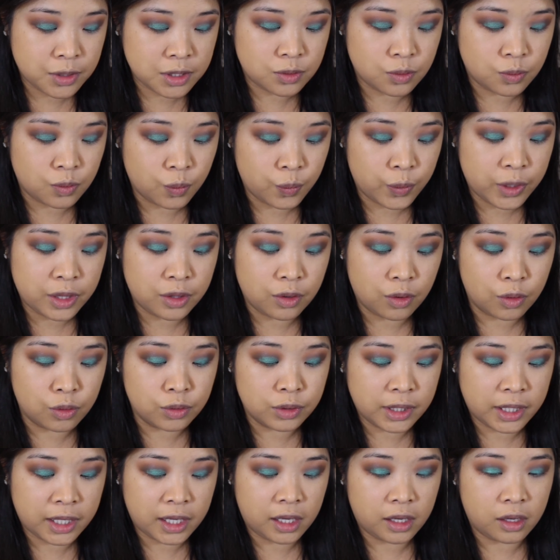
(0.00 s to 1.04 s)
was with
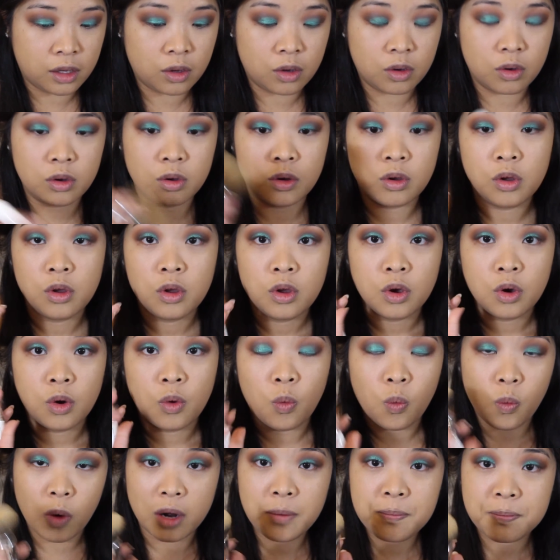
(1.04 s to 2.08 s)
only
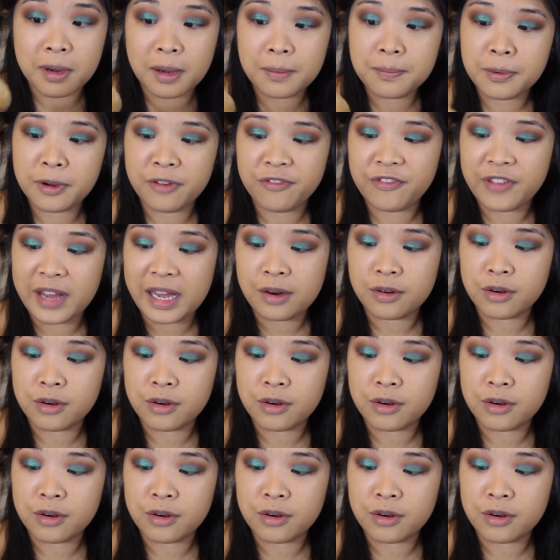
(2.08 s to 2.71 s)
one pump of